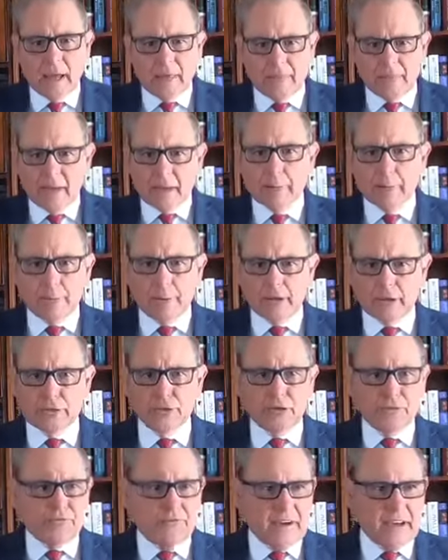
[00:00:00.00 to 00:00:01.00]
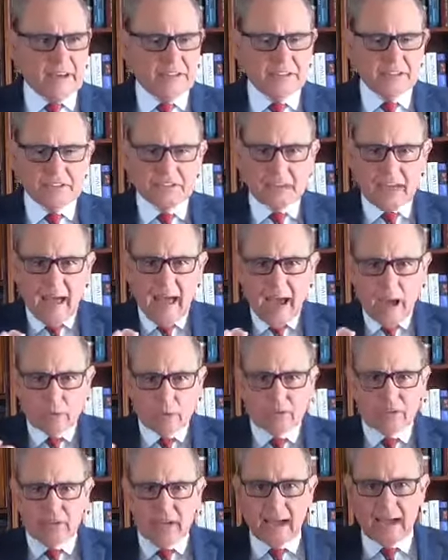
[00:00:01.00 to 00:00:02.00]
Then picture faces
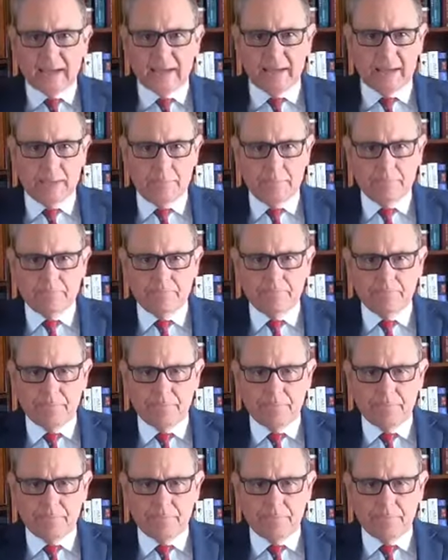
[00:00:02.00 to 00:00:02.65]
outside him.